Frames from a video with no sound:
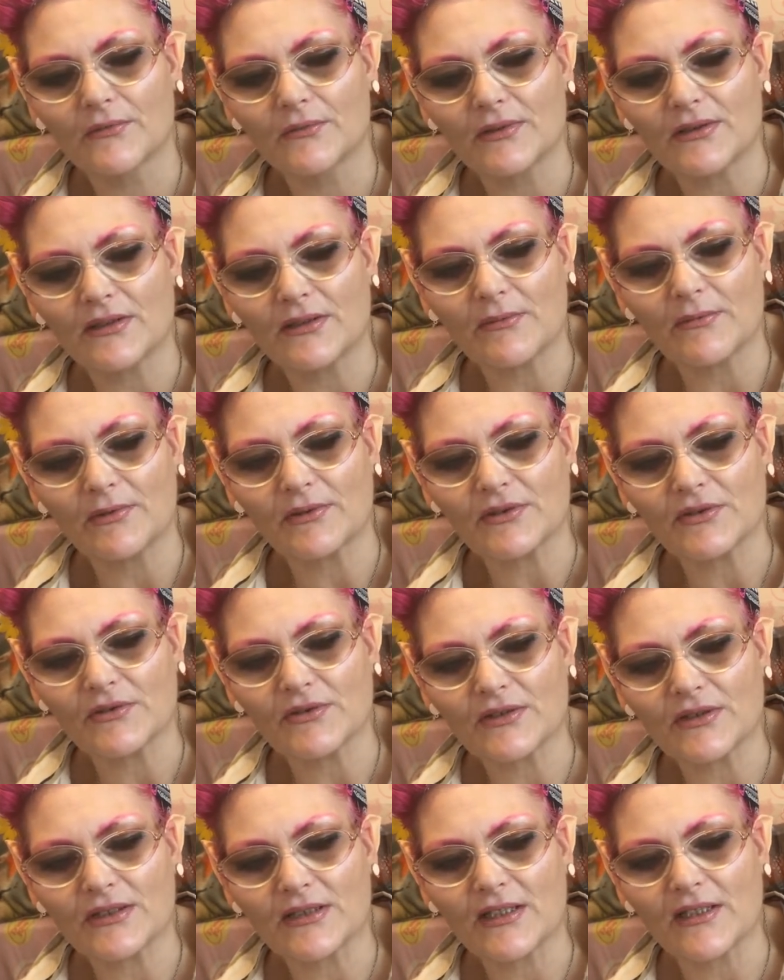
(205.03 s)
There's not much else
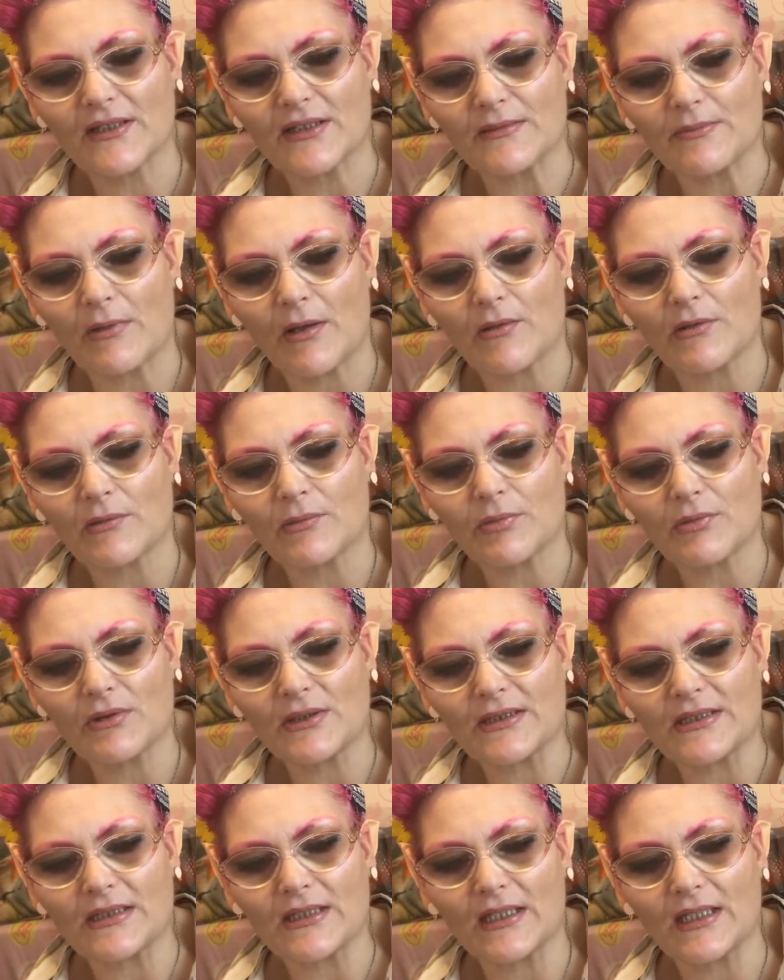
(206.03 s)
to say this, but I'm going to put
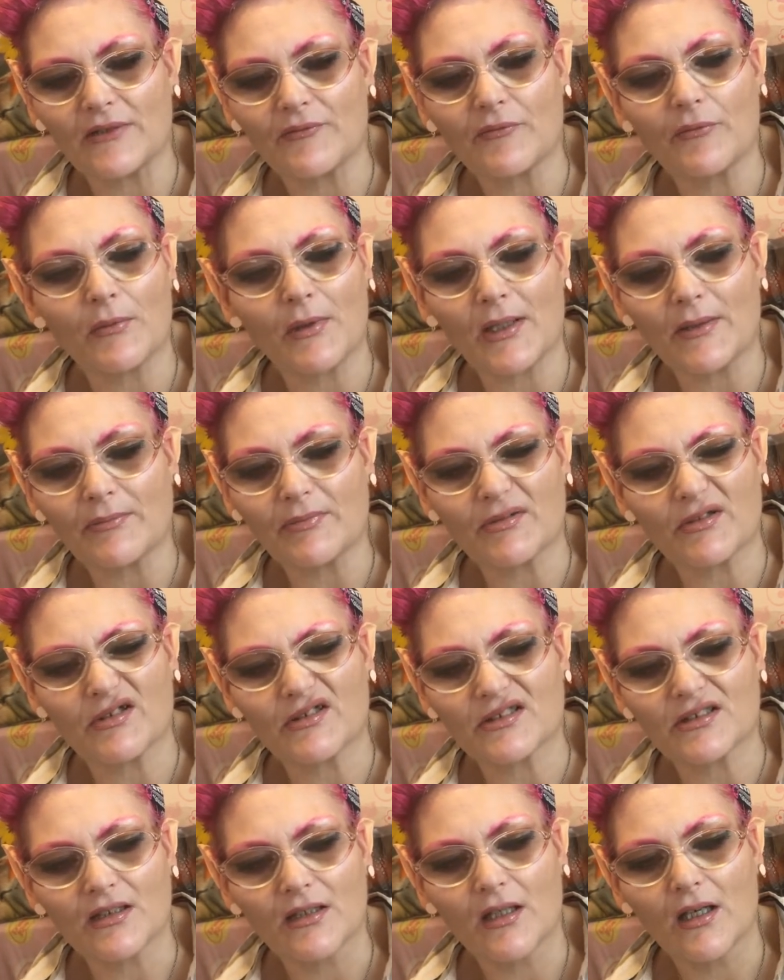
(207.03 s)
this in the giveaway
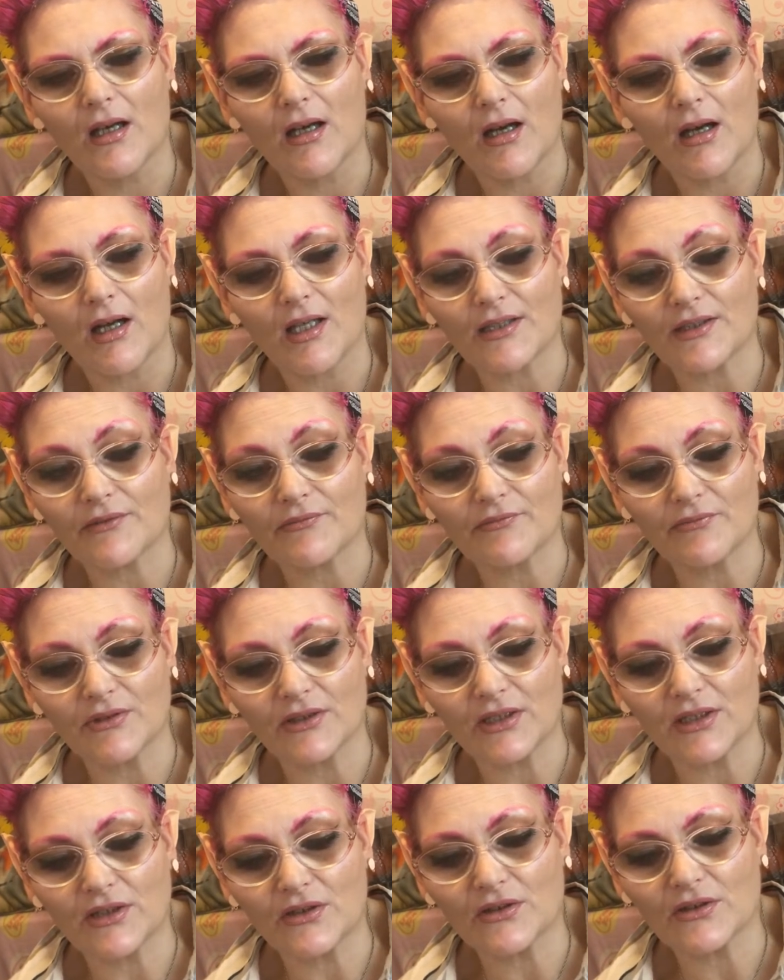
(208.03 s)
because I don't
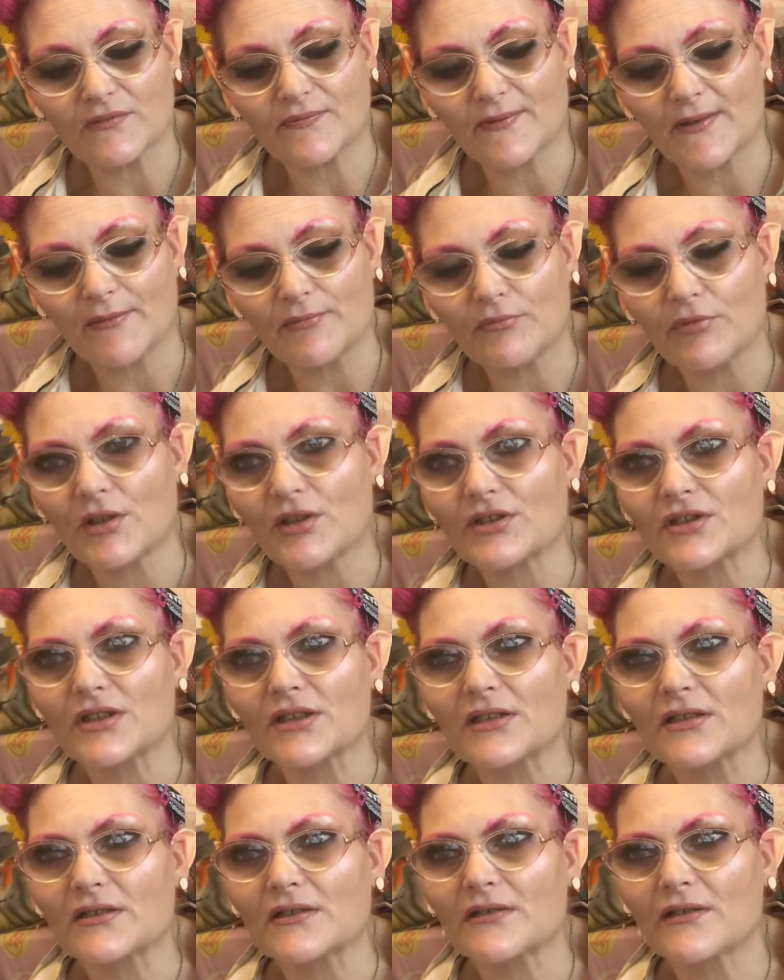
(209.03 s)
really use fan
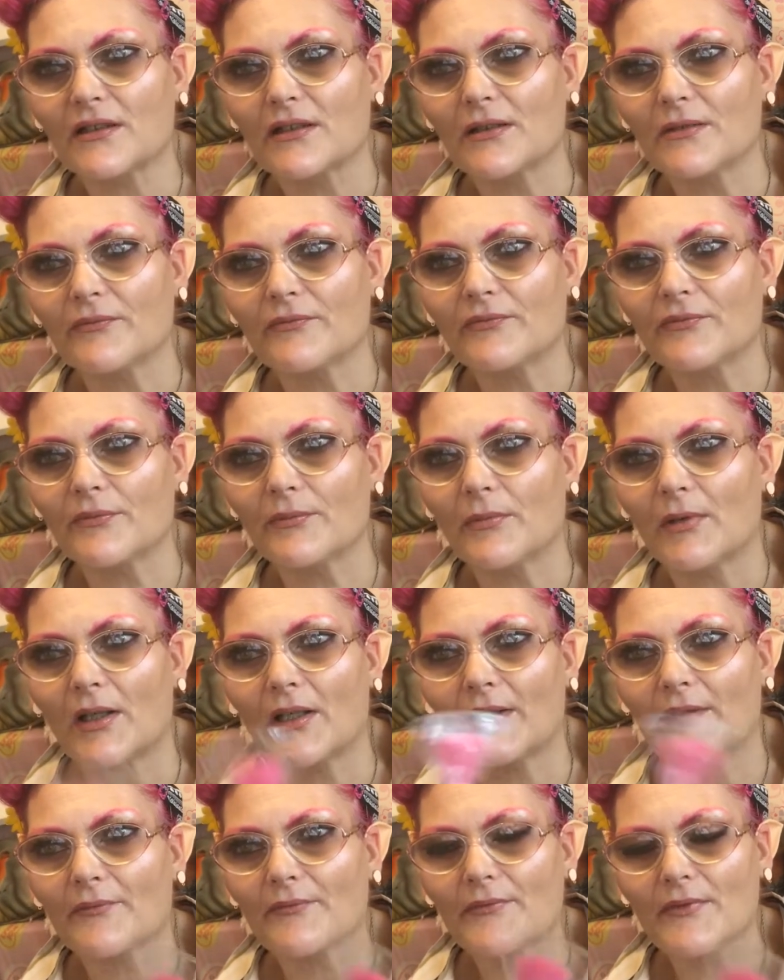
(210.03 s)
brushes for
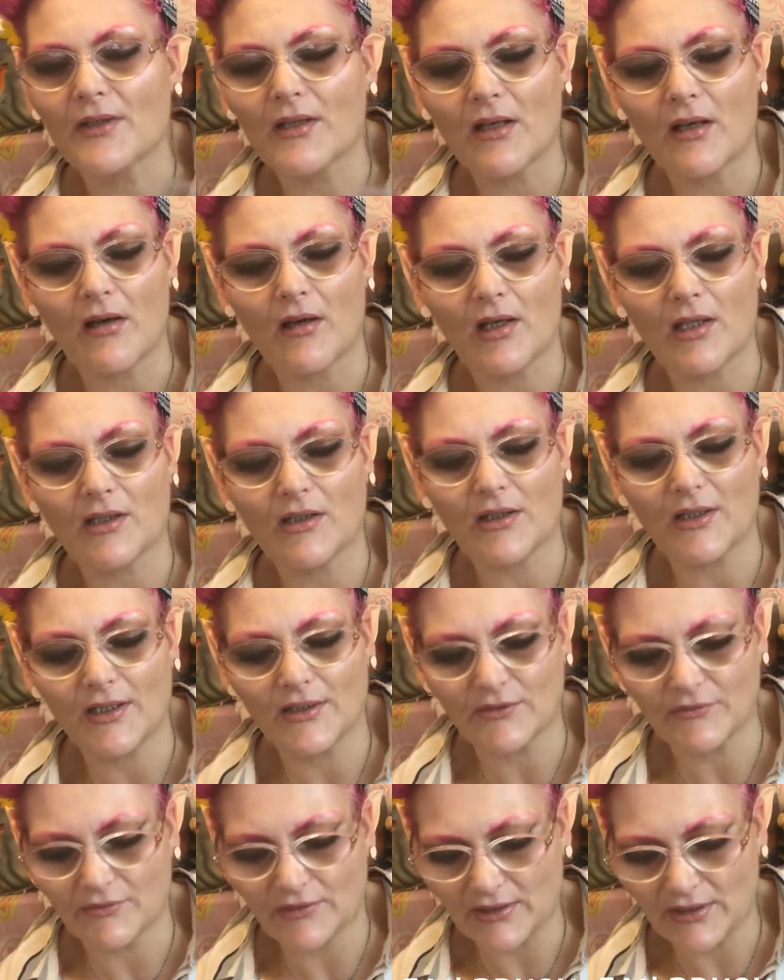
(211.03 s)
my
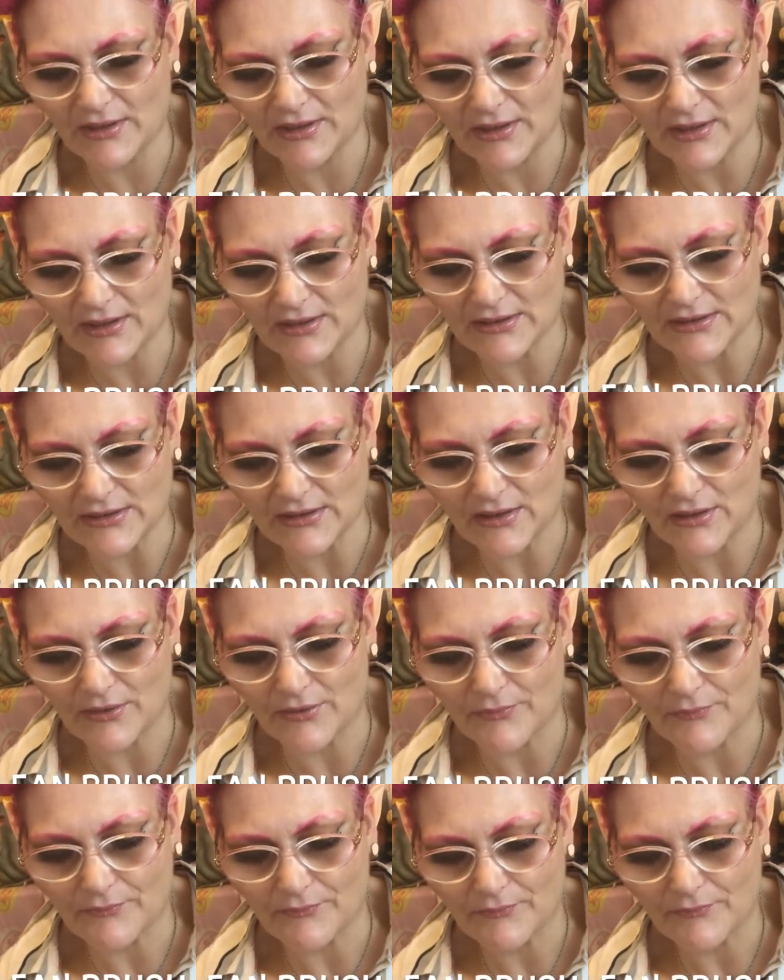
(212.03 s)
highlighting or anything,
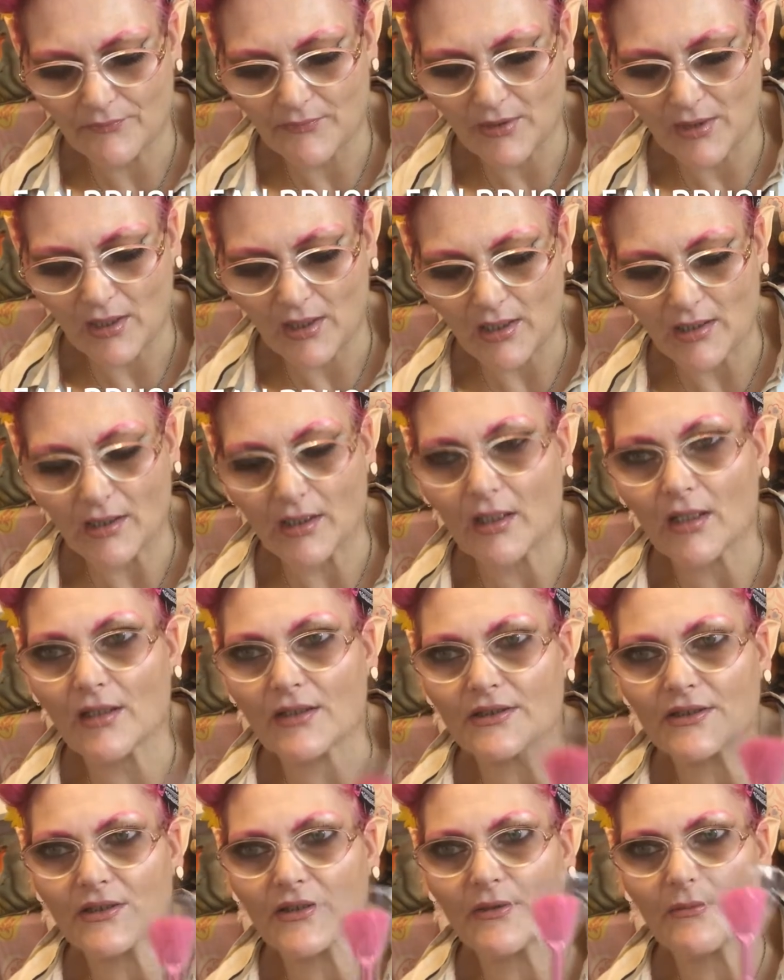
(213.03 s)
so I
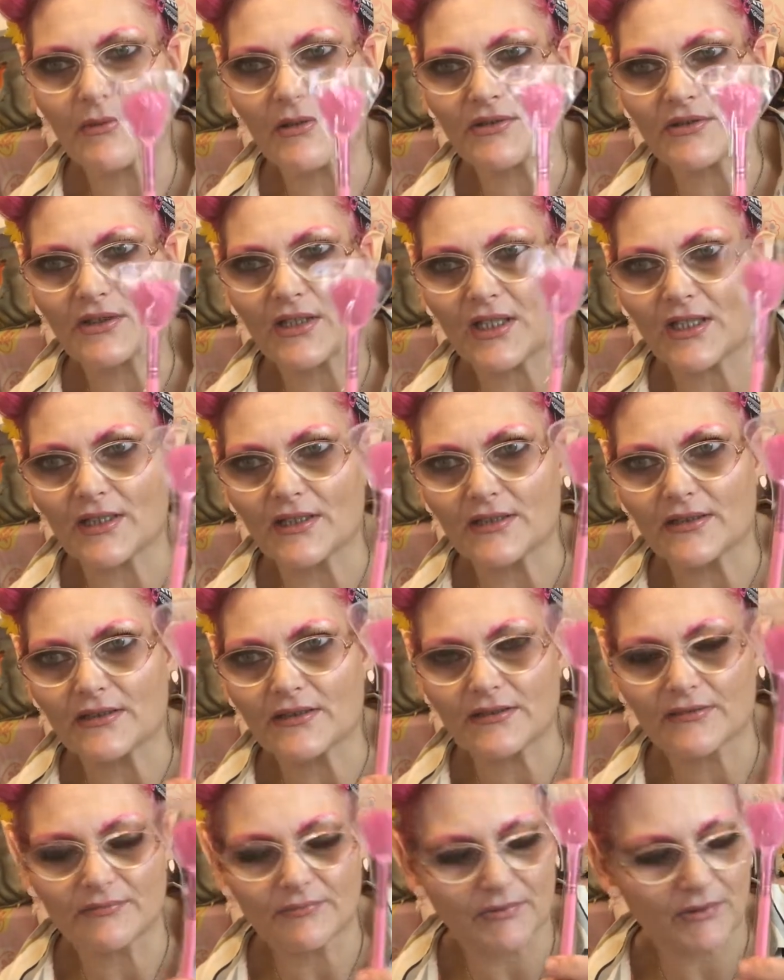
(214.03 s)
can't tell you how much that is
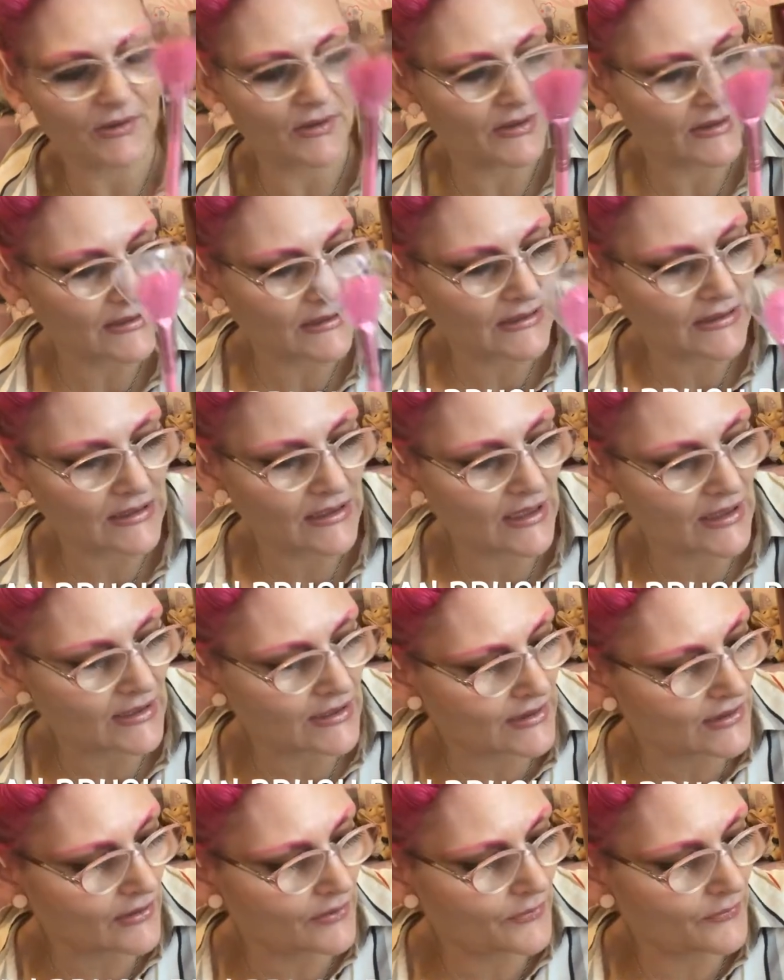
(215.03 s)
because there's
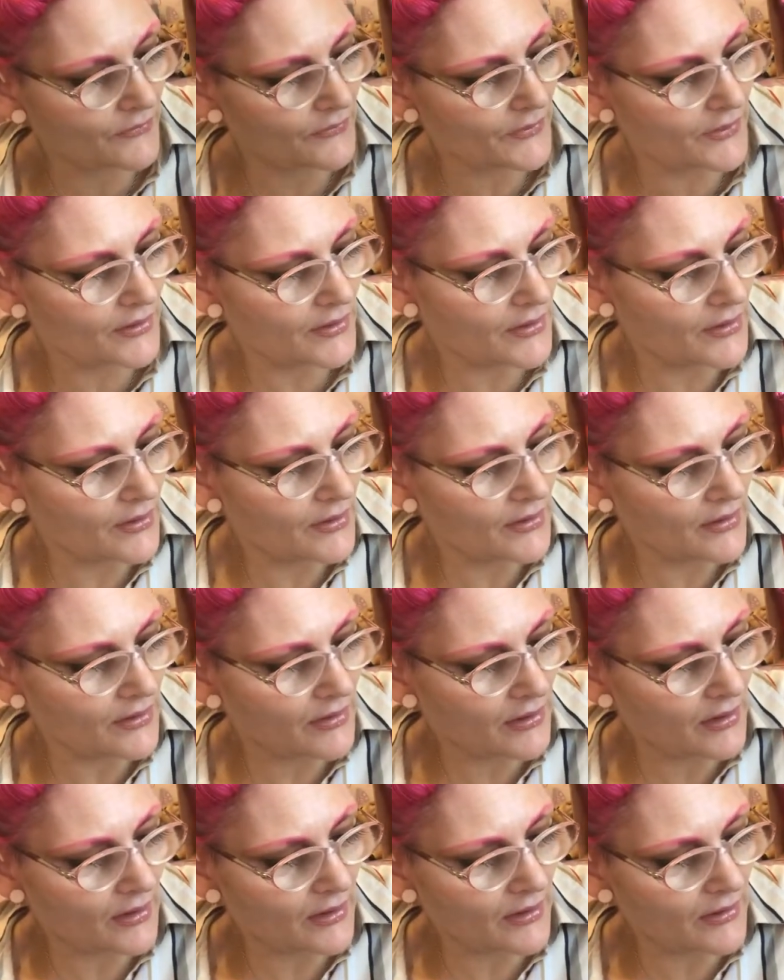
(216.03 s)
no,
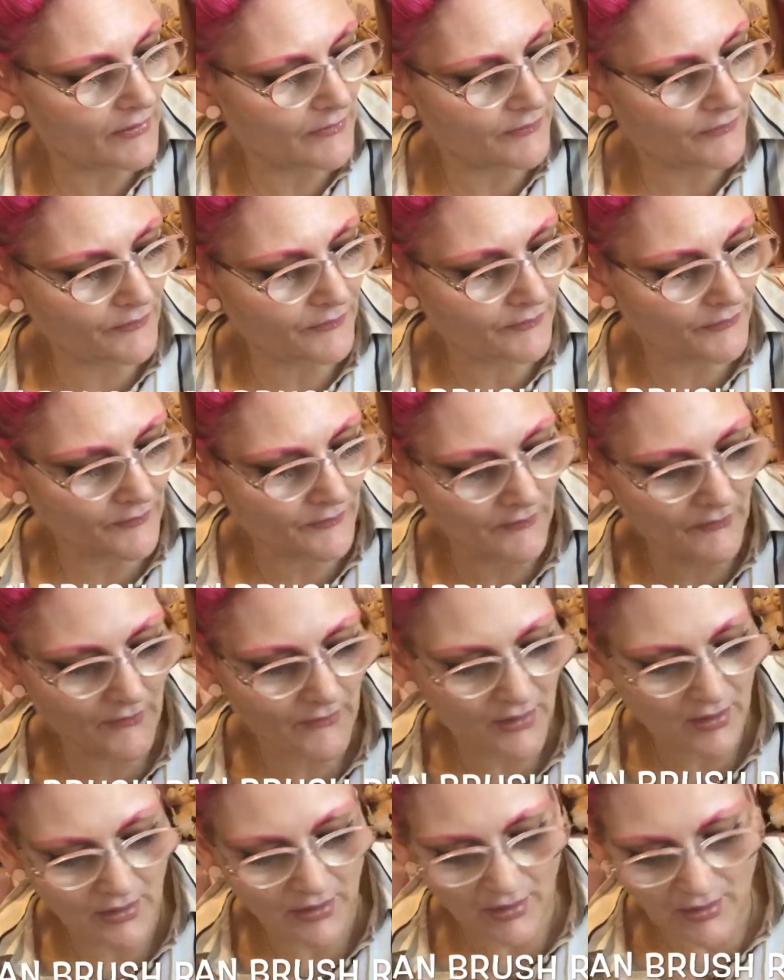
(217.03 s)

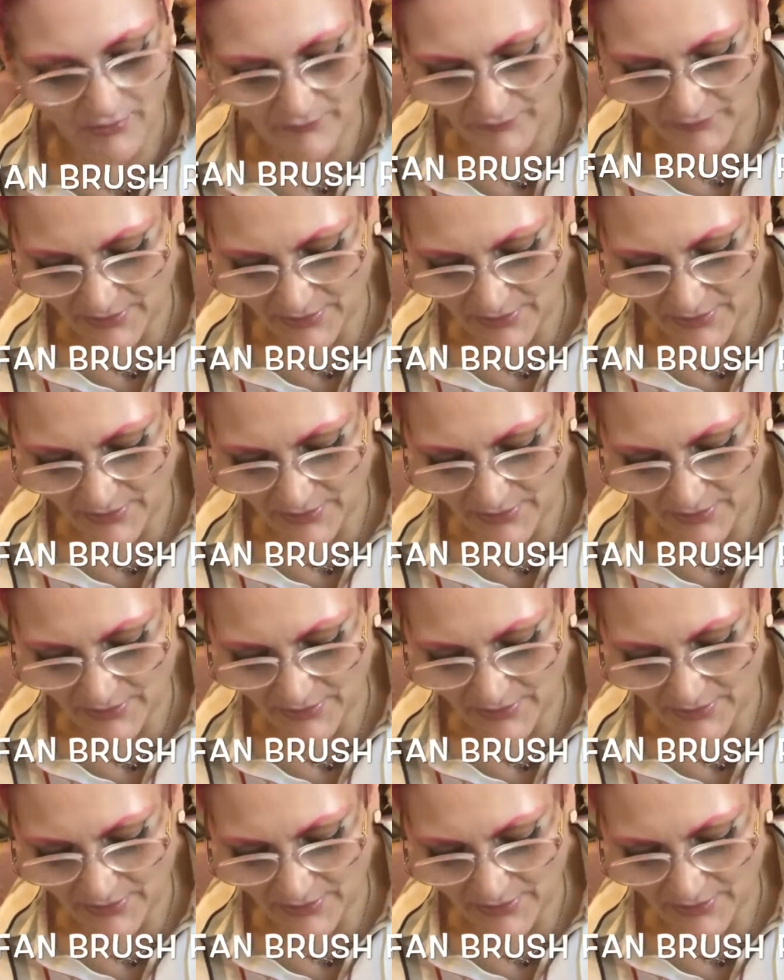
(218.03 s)
can't